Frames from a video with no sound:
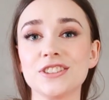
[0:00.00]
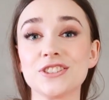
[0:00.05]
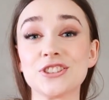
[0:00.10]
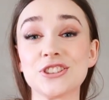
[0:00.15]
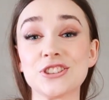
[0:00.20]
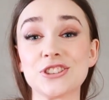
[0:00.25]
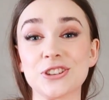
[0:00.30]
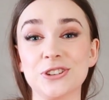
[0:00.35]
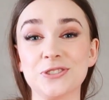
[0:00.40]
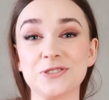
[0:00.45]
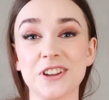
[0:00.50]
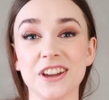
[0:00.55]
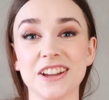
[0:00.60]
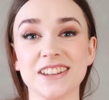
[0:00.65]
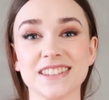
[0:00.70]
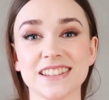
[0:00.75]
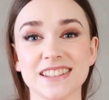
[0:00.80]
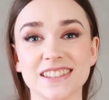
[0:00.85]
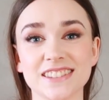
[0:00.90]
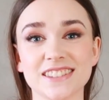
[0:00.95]
it's so
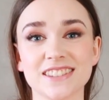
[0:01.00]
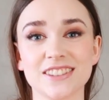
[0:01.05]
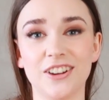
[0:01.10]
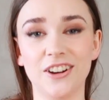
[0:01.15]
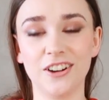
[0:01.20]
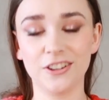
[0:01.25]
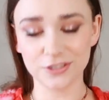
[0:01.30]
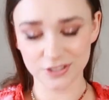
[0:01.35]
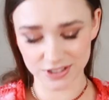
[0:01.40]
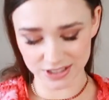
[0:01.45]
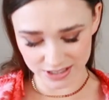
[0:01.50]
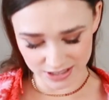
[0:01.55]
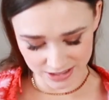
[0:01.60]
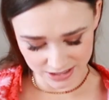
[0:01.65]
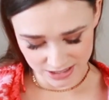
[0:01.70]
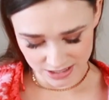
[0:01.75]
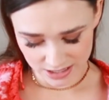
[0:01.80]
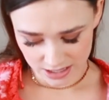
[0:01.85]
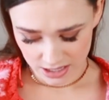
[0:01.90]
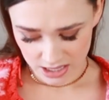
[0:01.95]
nice and soft.
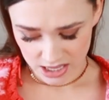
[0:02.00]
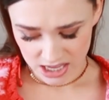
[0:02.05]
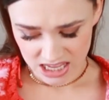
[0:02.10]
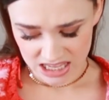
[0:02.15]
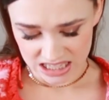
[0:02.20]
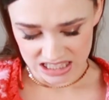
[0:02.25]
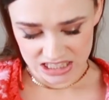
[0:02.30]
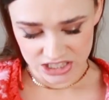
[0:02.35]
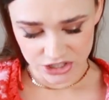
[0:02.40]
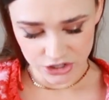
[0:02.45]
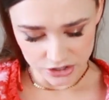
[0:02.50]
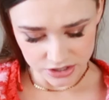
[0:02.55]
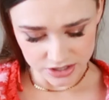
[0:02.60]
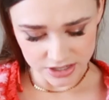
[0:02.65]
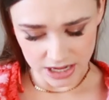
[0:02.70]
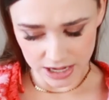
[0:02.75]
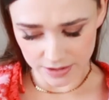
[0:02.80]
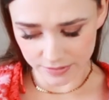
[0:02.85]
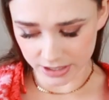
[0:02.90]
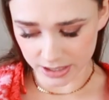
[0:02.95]
It
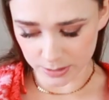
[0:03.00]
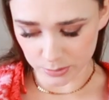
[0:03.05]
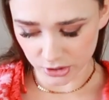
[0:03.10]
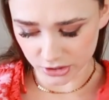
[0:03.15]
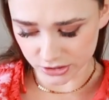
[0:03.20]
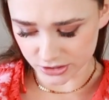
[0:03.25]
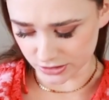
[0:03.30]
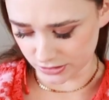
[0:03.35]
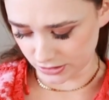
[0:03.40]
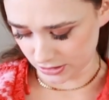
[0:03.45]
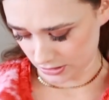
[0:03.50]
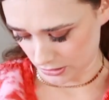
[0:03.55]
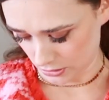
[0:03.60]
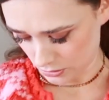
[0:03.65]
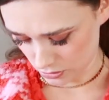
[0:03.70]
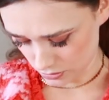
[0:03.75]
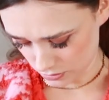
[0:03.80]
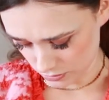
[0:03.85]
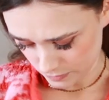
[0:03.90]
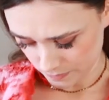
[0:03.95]
doesn't have any buttons
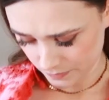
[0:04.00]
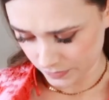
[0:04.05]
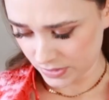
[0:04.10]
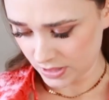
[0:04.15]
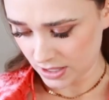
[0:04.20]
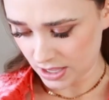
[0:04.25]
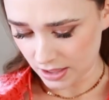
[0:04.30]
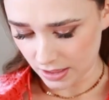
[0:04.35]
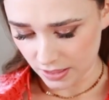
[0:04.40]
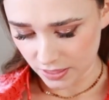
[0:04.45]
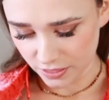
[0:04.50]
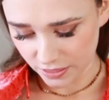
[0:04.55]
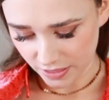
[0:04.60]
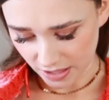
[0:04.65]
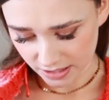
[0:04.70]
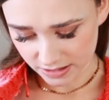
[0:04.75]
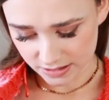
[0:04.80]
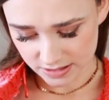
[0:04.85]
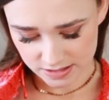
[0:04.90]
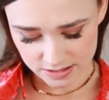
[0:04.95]
though.
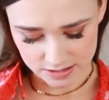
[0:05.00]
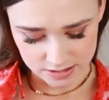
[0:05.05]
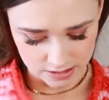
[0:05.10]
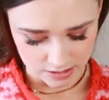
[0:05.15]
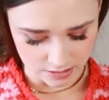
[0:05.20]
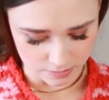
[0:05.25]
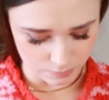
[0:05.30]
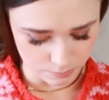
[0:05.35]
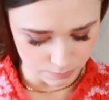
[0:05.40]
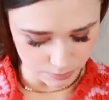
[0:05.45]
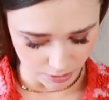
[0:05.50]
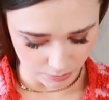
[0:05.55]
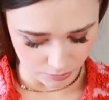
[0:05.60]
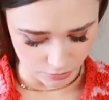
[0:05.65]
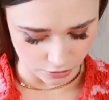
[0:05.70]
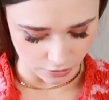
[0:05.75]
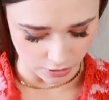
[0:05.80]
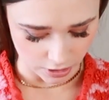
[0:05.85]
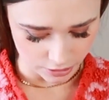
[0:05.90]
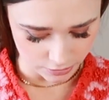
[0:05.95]
That's a
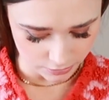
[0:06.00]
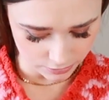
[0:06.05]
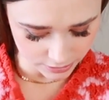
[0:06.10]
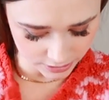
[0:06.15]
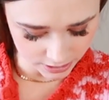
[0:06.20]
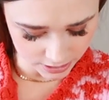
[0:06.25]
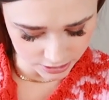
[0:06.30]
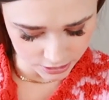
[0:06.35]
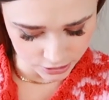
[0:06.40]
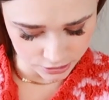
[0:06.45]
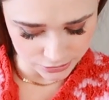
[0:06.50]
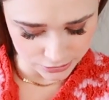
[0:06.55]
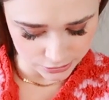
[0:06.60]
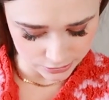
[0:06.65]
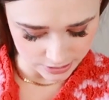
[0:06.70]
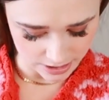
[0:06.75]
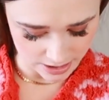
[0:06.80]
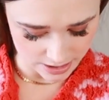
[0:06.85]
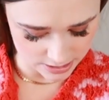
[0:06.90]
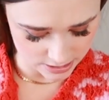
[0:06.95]
bummer. I don't think I knew
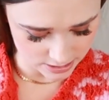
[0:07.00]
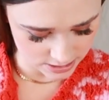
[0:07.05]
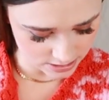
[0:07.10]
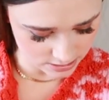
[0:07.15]
that.